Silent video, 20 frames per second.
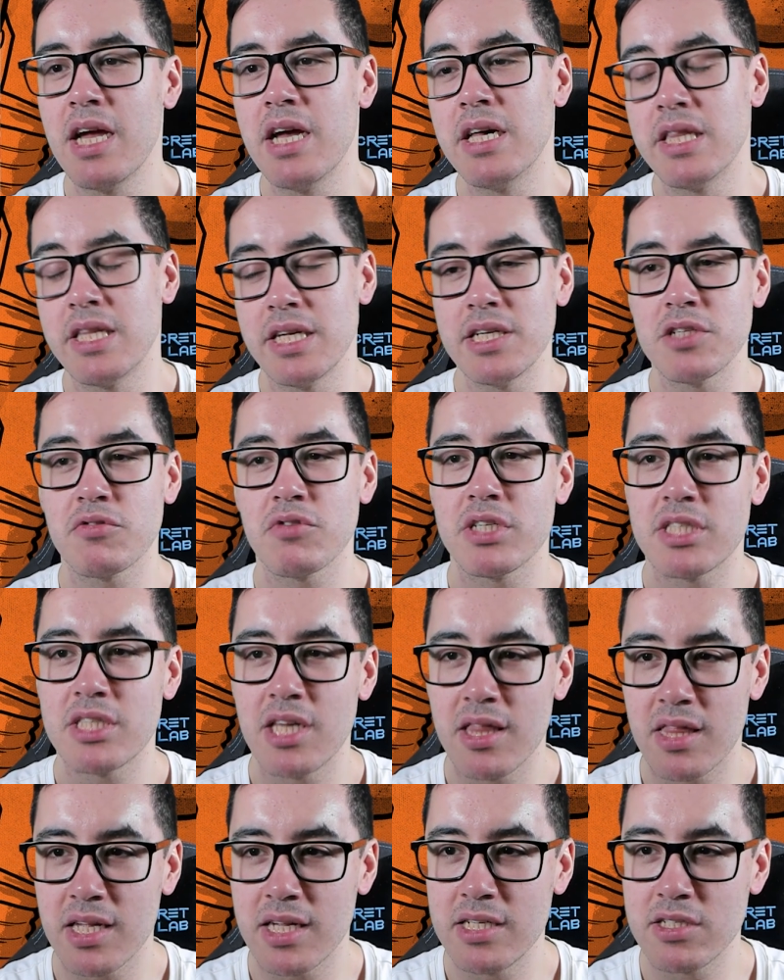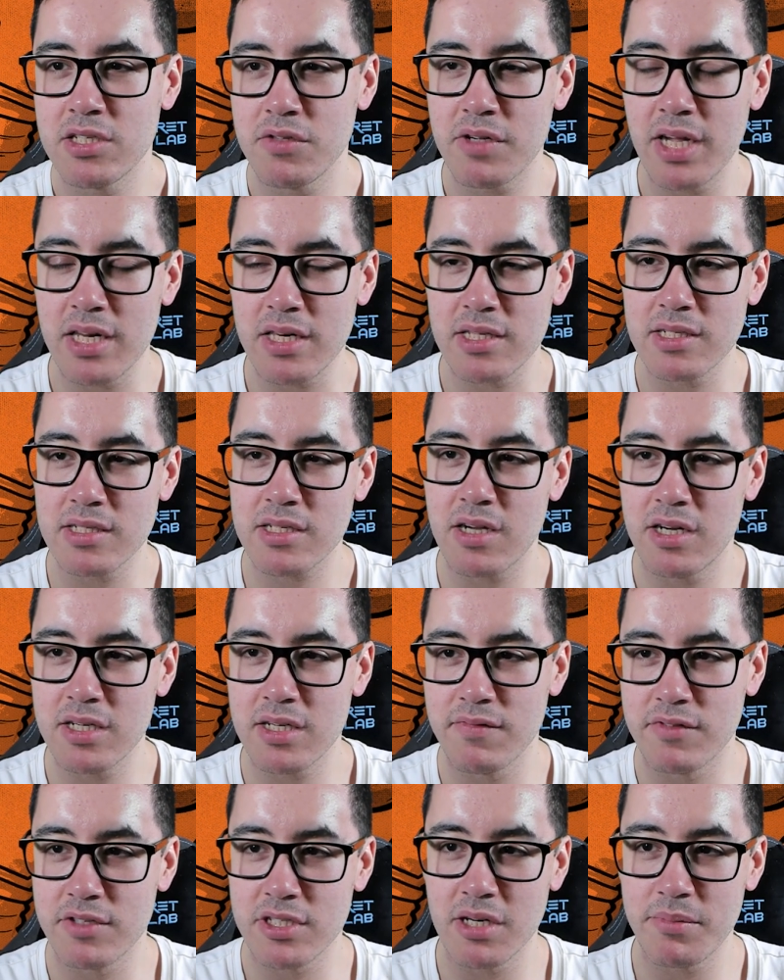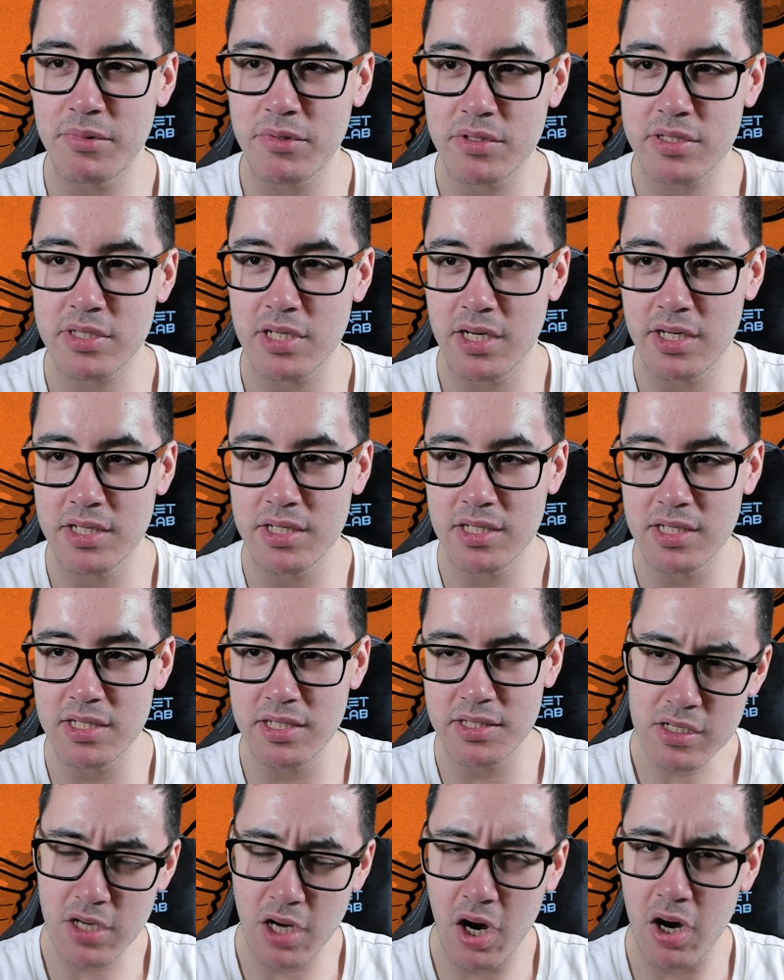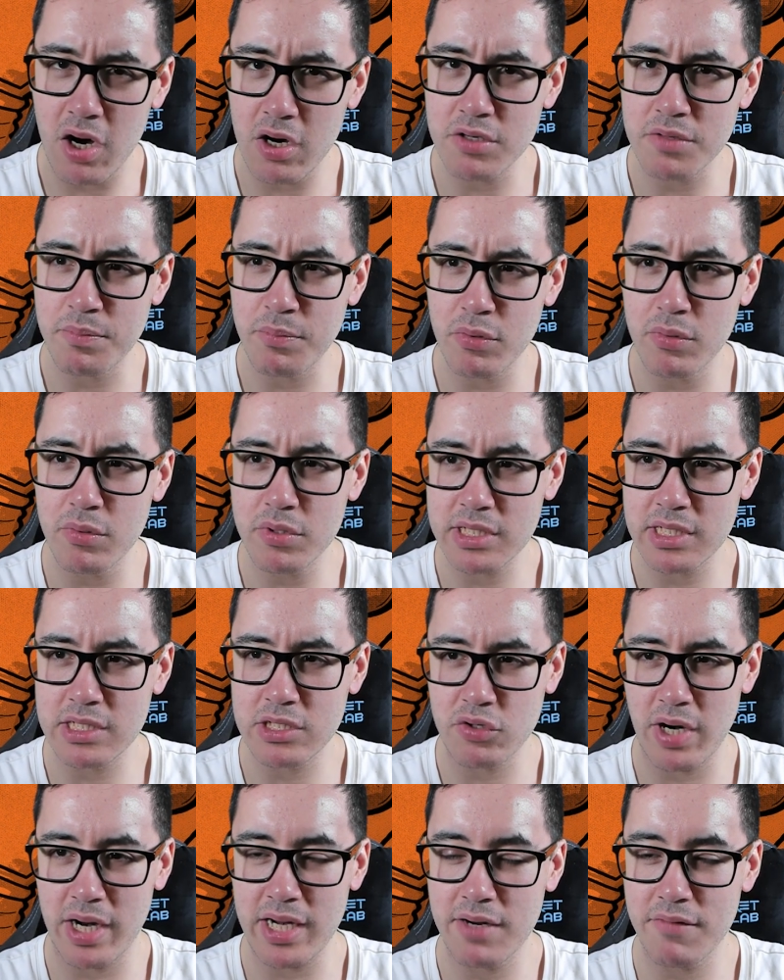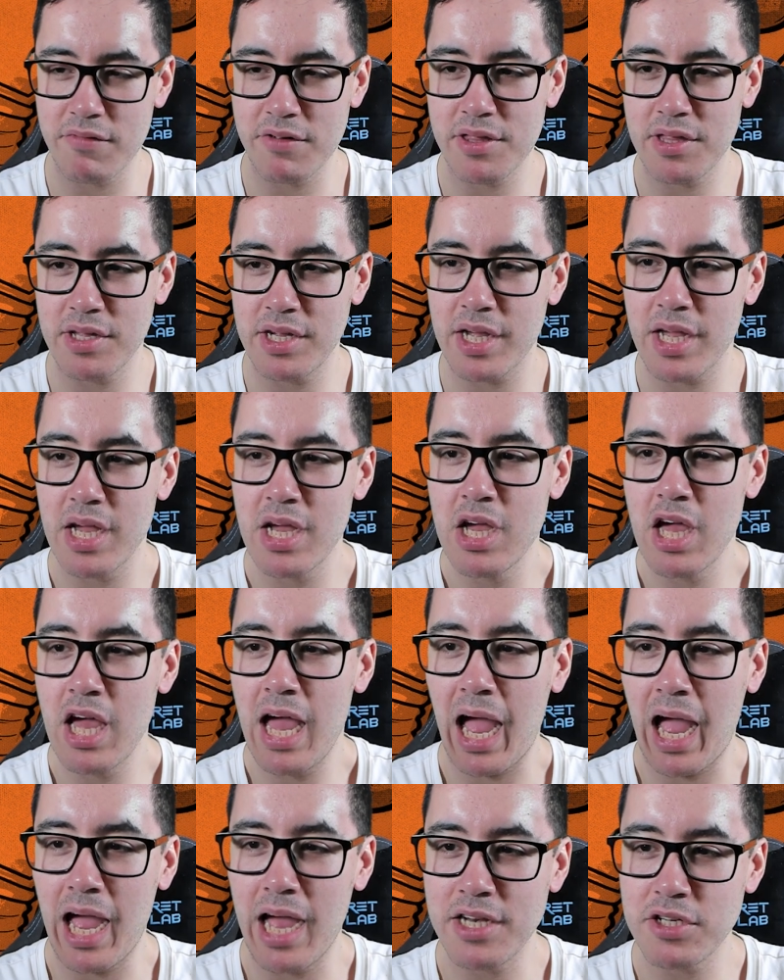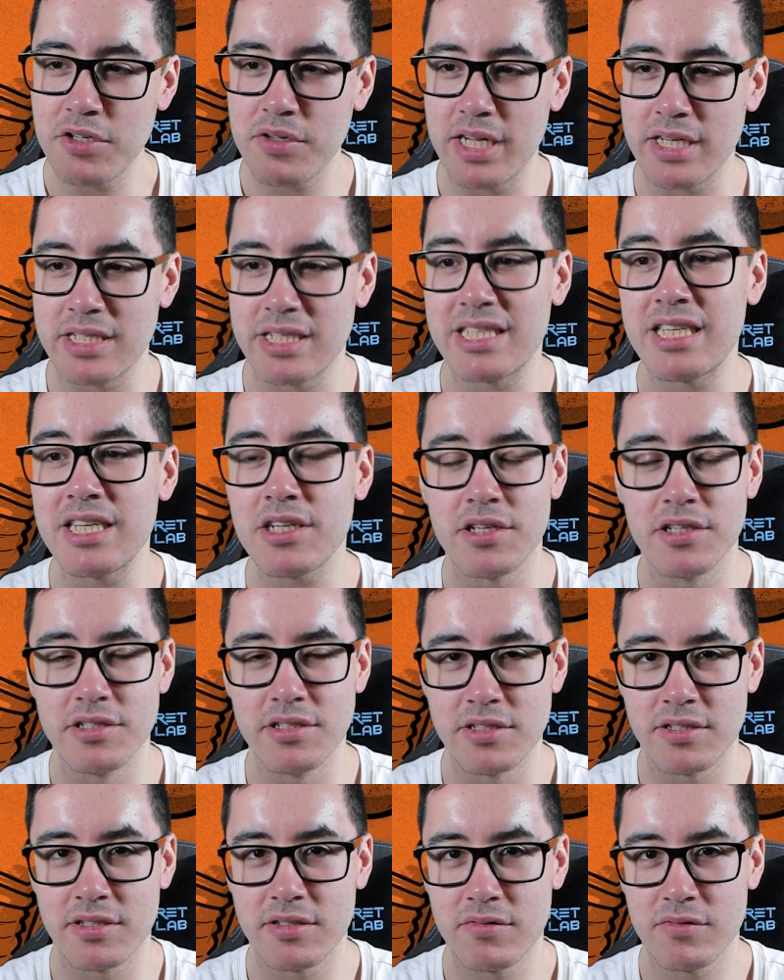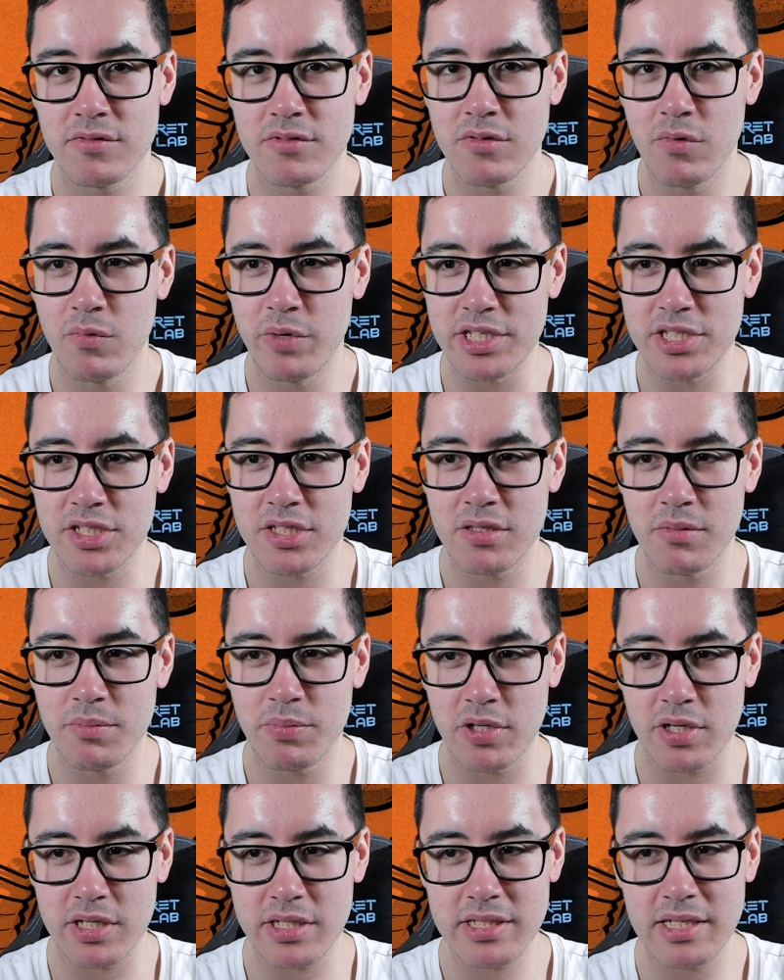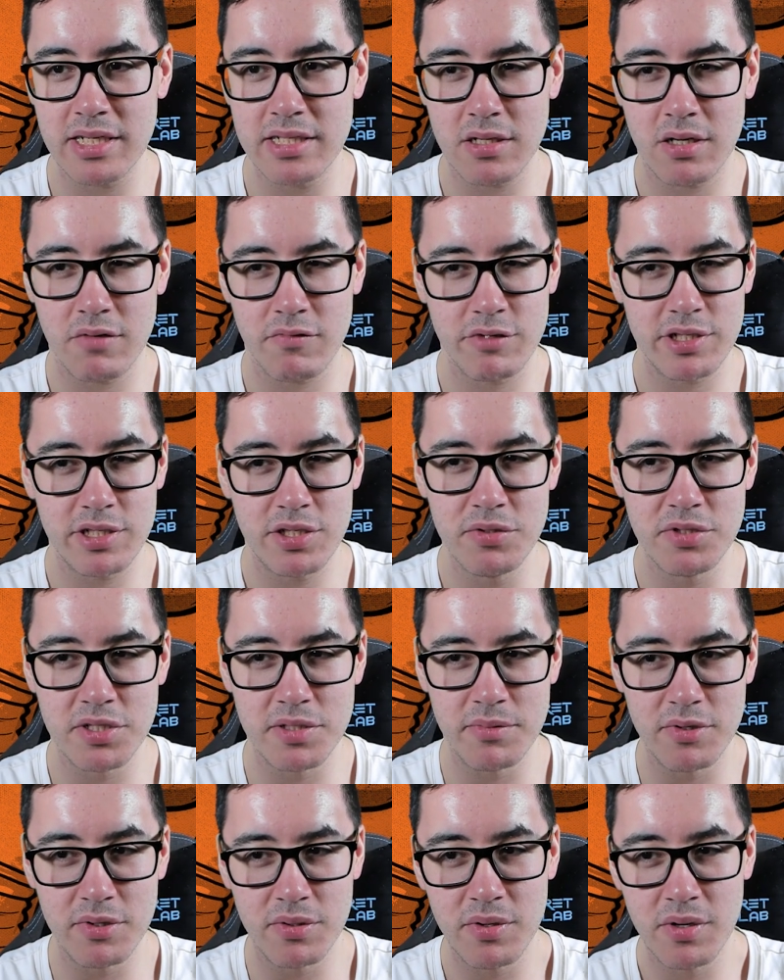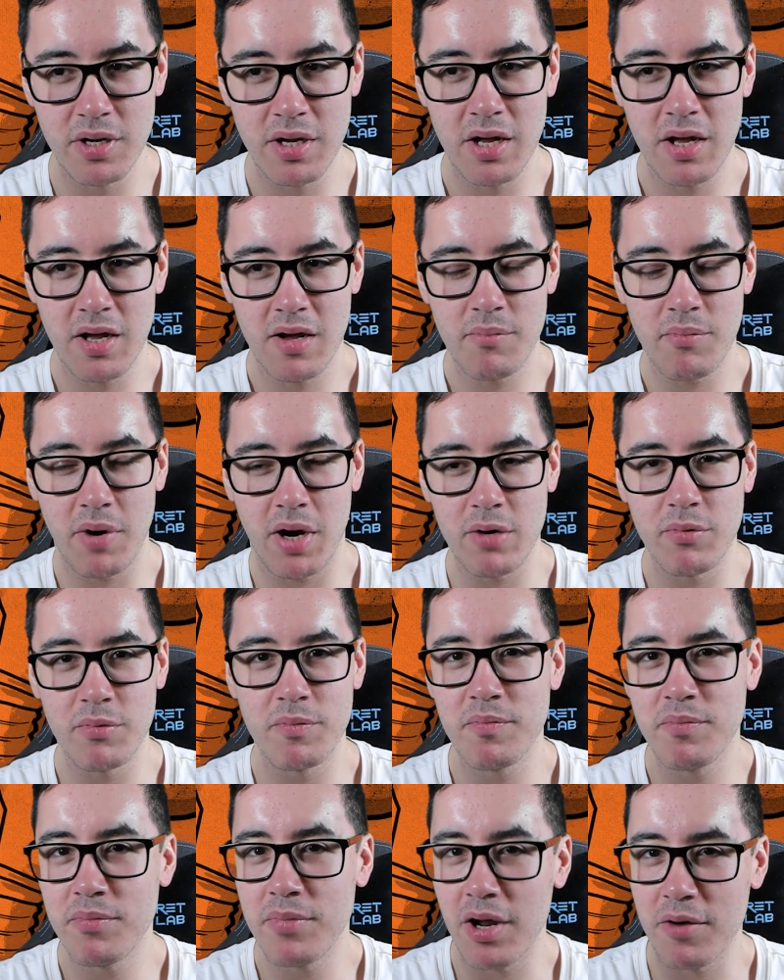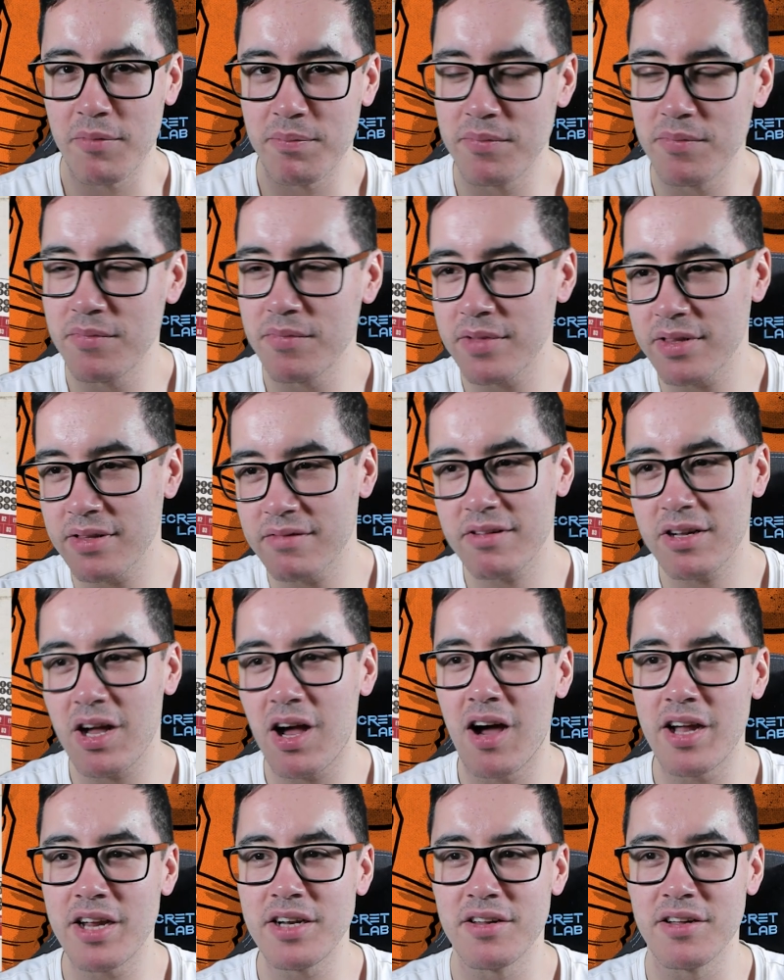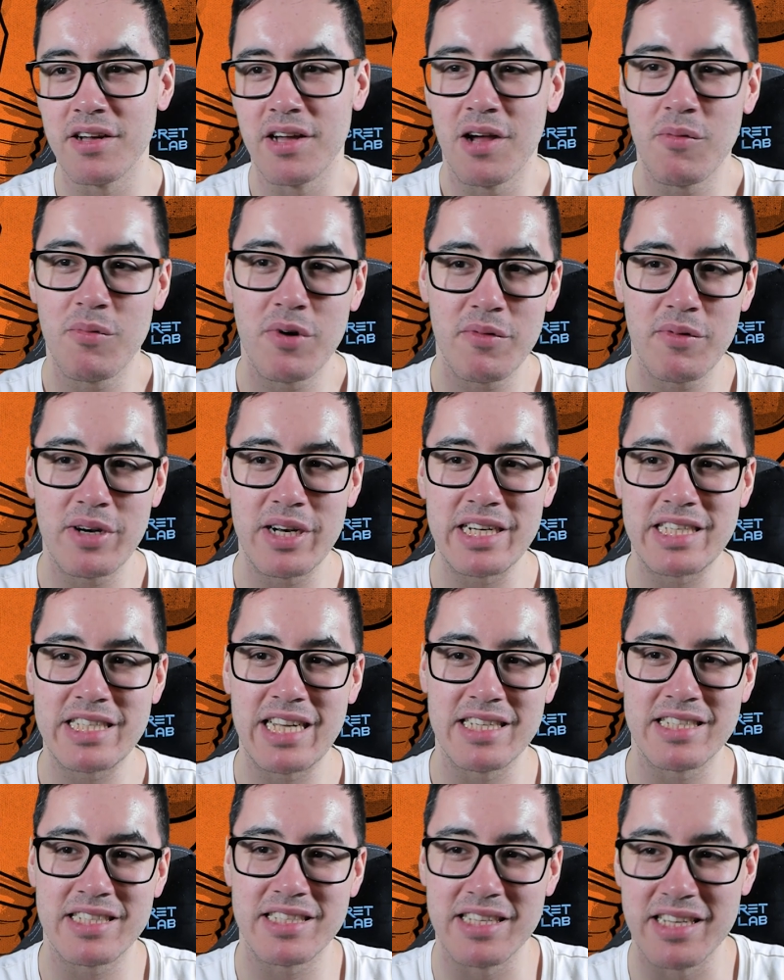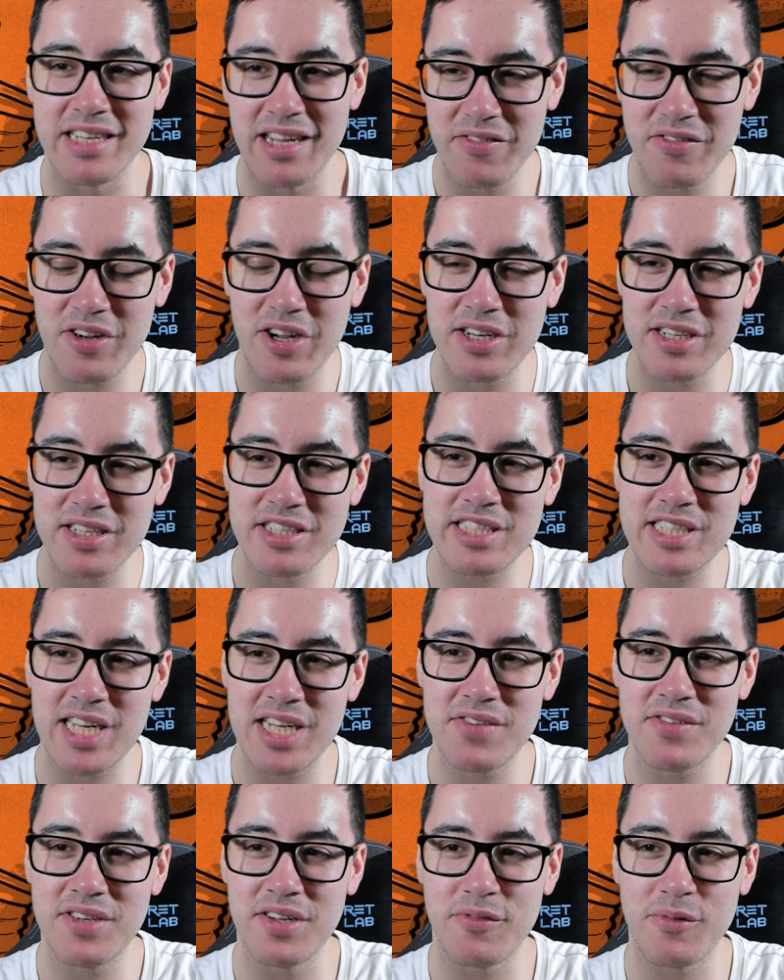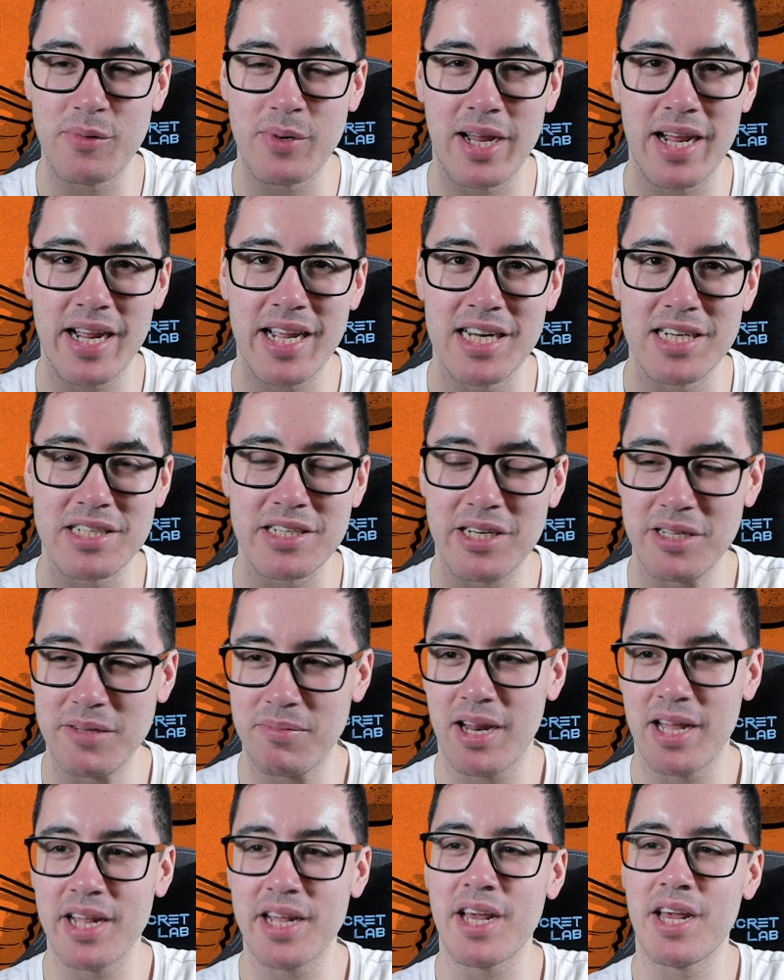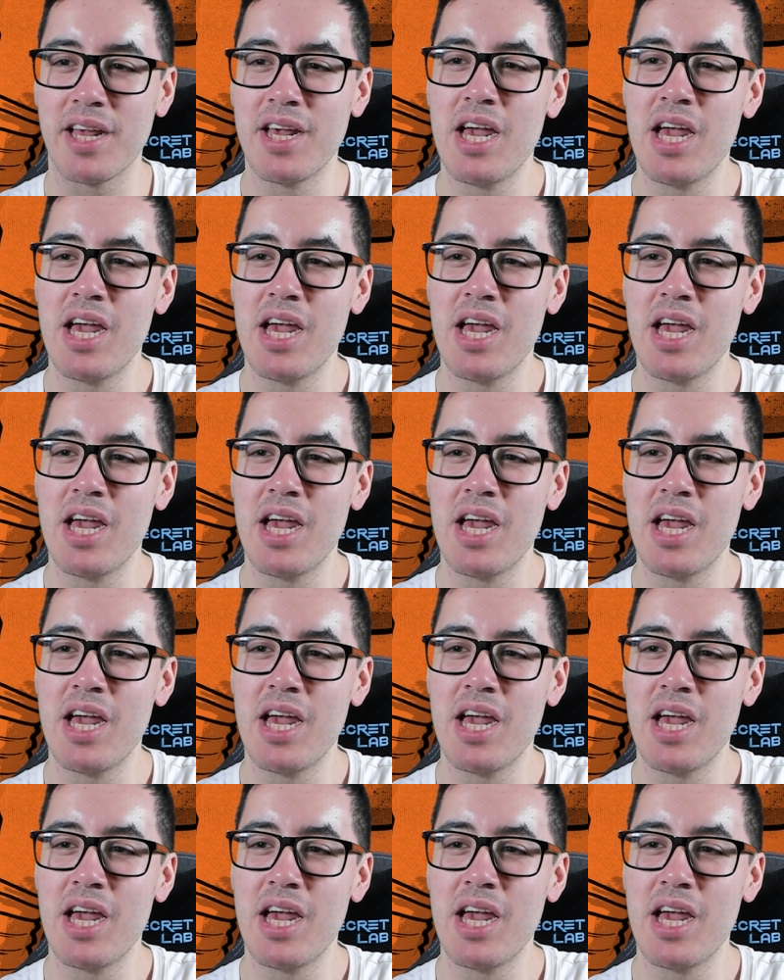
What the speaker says: The interesting thing is you get this kind of double-sided cardboard to track everything, and you get stickers, which the book says are reusable, but I wouldn't want to test it. I've kind of saved it for when I actually play it